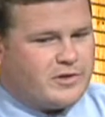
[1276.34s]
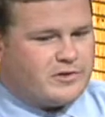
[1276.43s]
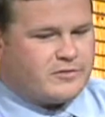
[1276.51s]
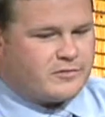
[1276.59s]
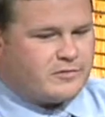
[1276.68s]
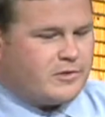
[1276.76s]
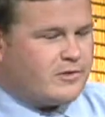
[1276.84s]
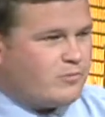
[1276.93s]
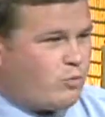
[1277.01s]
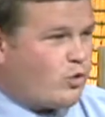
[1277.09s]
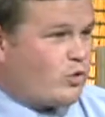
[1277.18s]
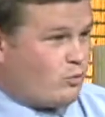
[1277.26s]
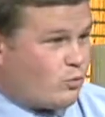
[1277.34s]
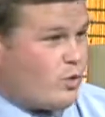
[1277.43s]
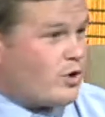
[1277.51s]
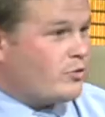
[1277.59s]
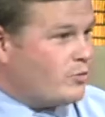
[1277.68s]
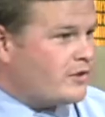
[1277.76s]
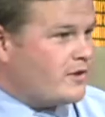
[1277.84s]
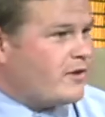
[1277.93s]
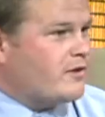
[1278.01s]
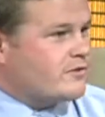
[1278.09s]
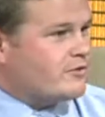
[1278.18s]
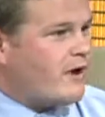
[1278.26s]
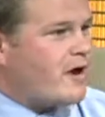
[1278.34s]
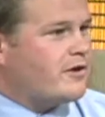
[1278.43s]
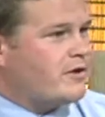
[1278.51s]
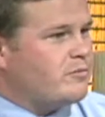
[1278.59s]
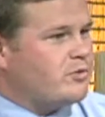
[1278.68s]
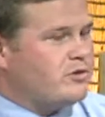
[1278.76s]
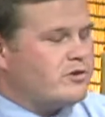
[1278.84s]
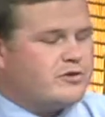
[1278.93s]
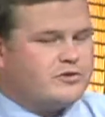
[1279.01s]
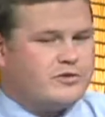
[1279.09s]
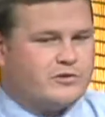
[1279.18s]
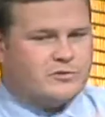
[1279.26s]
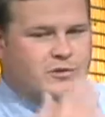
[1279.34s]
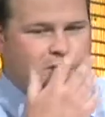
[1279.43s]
it's important to work with the other surrounding communities too.